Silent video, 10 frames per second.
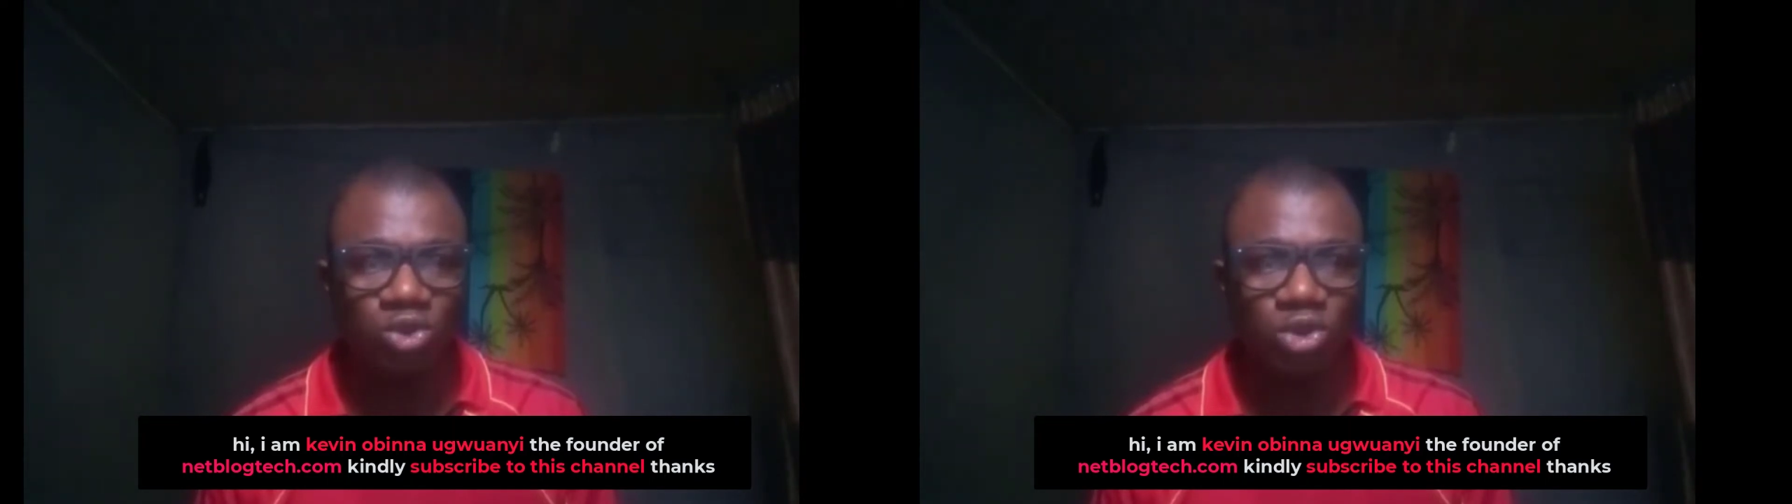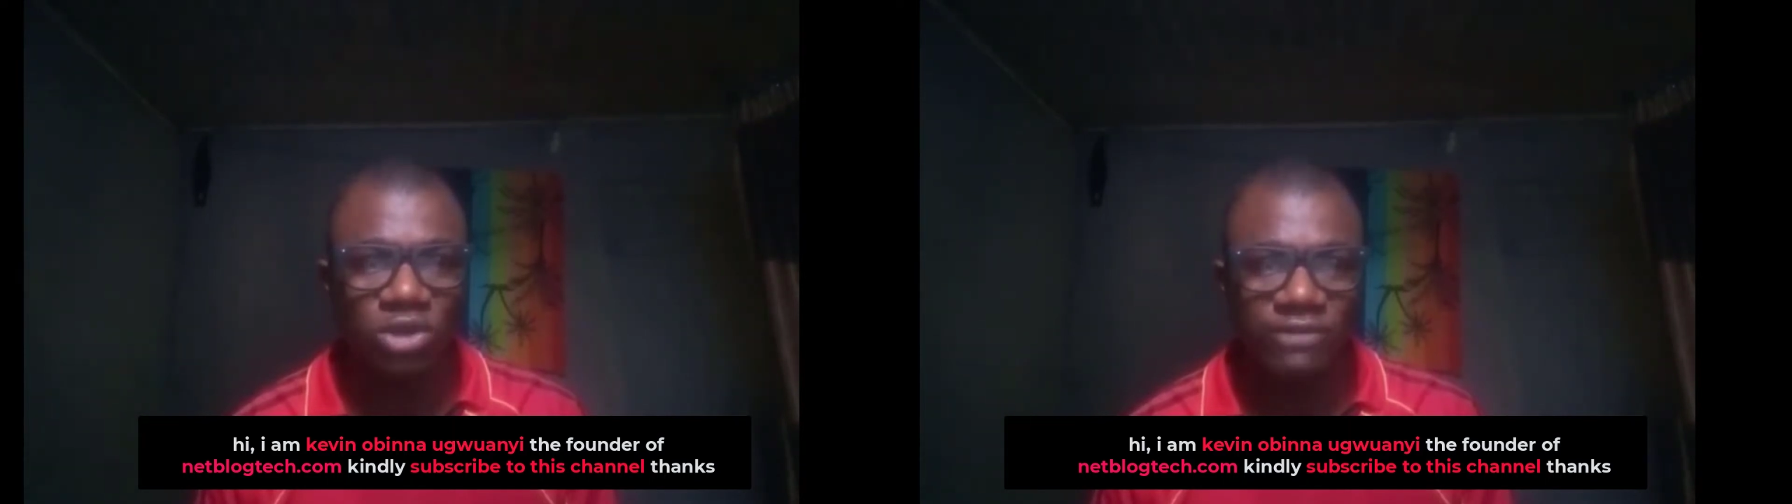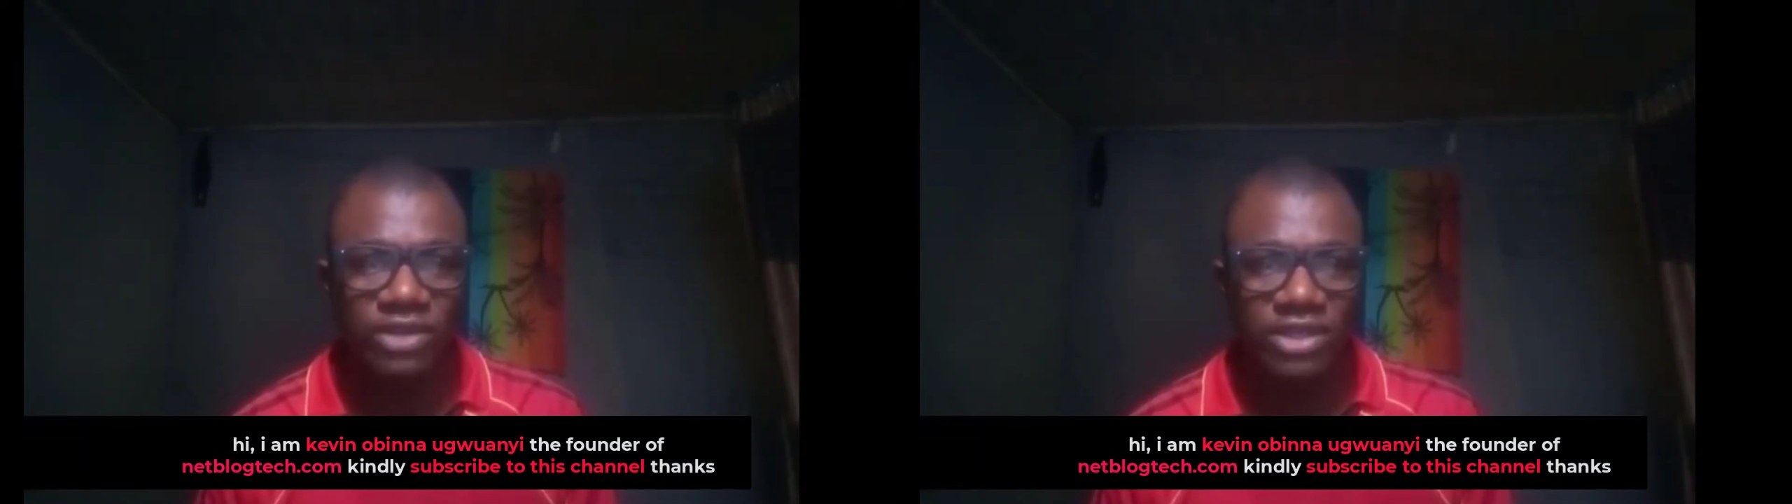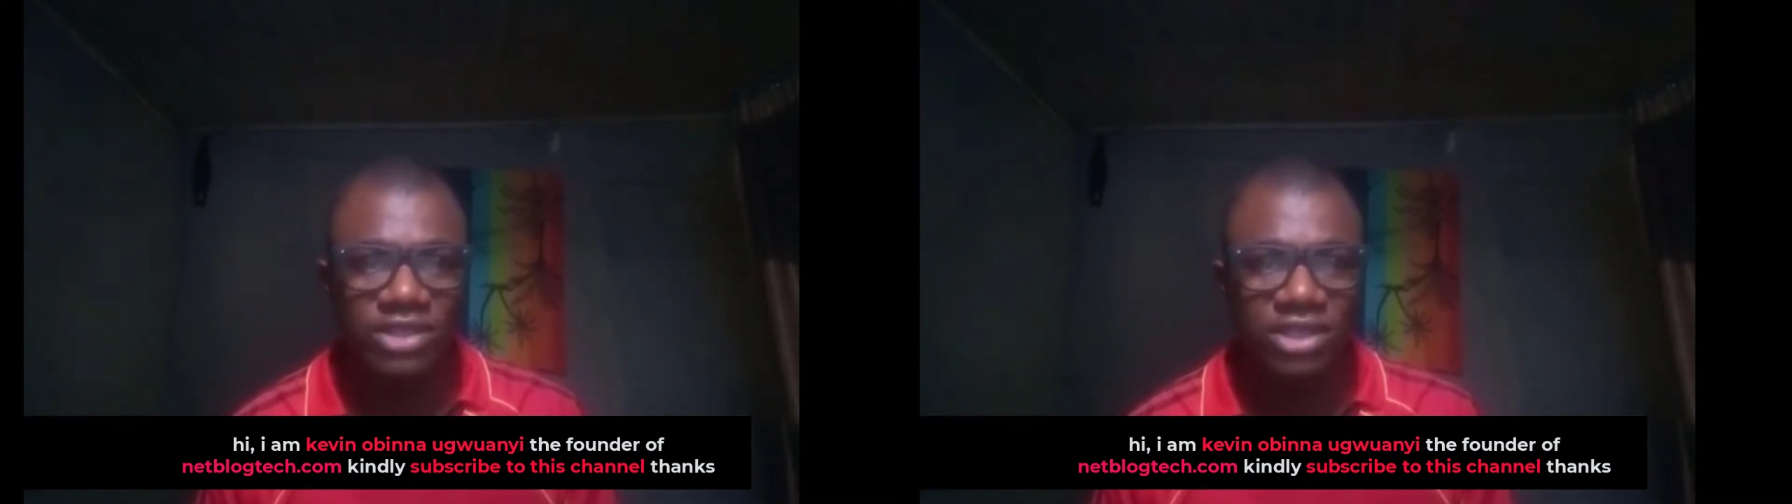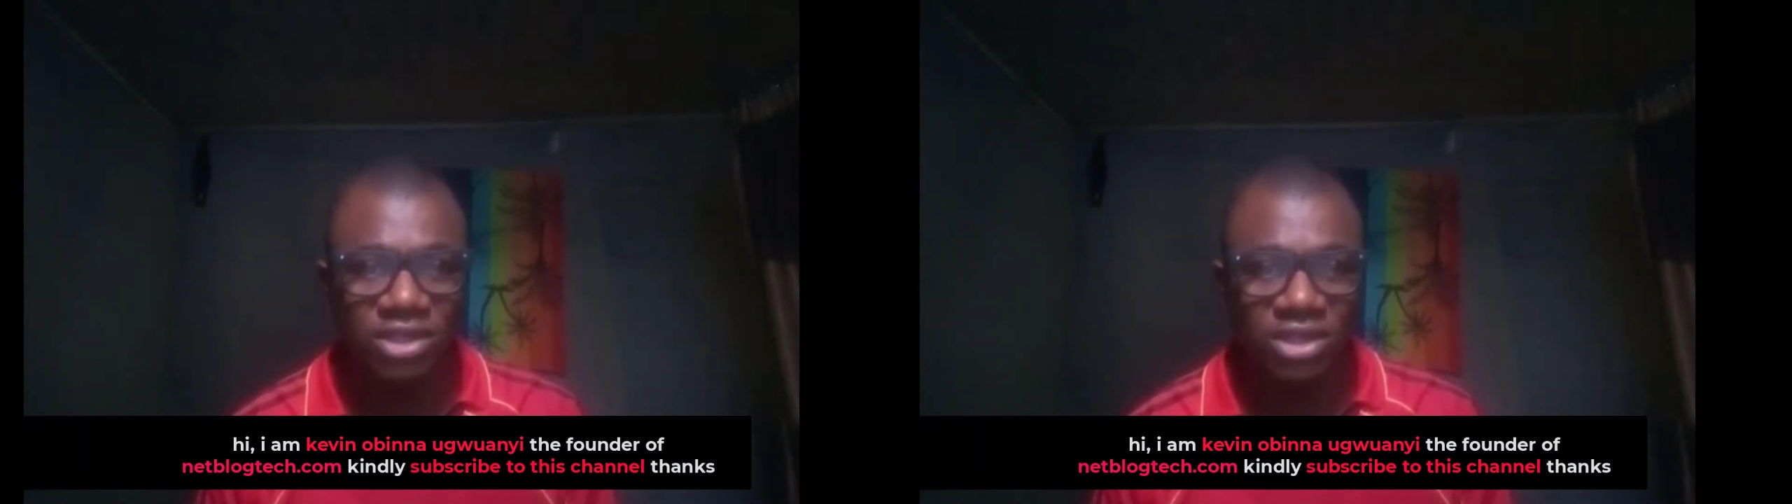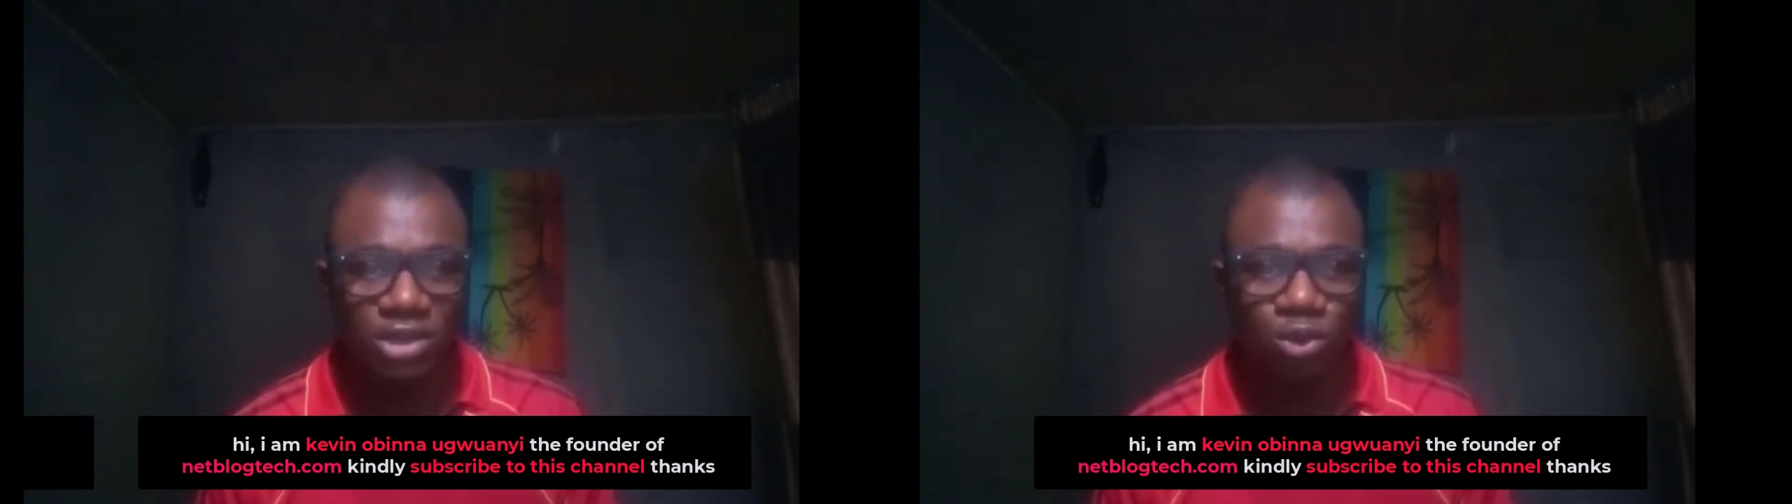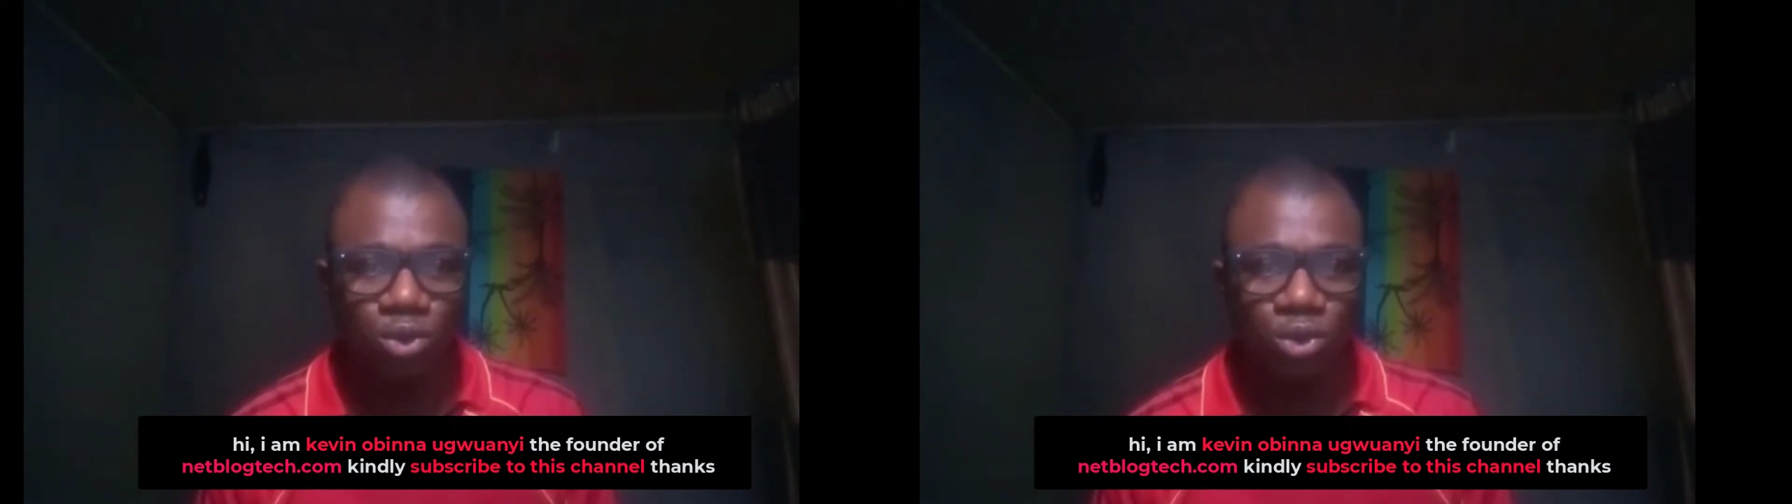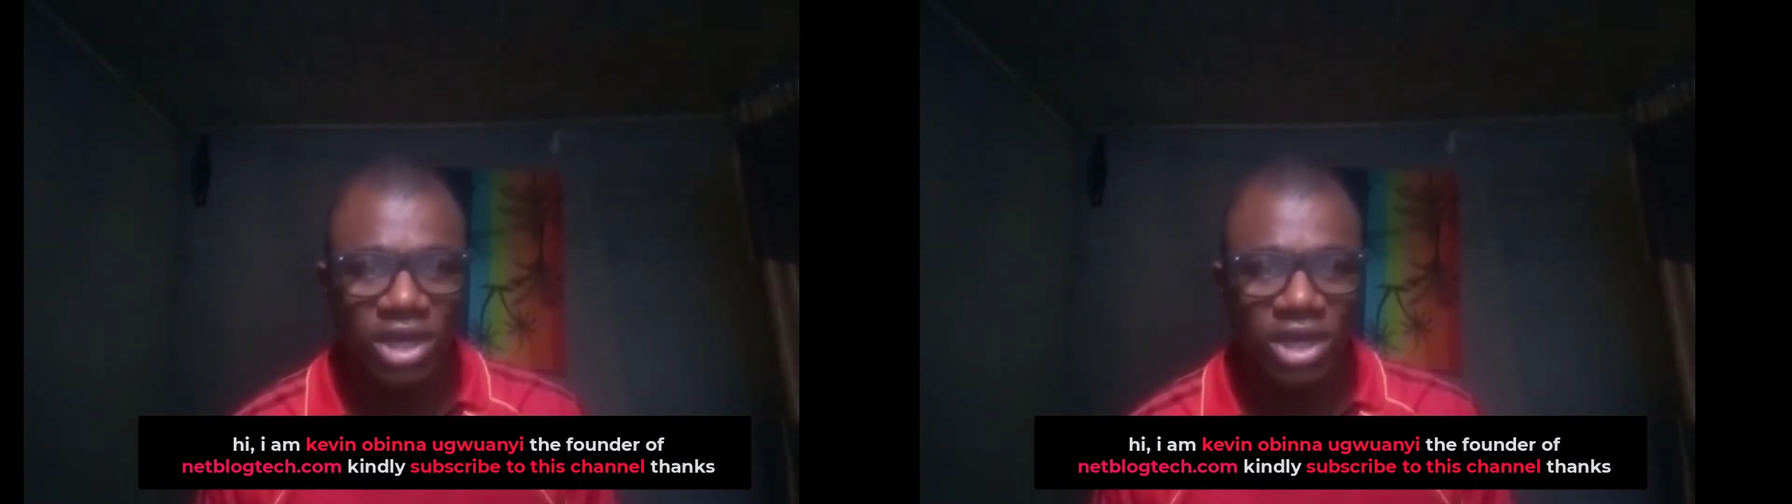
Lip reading: So if this interests you,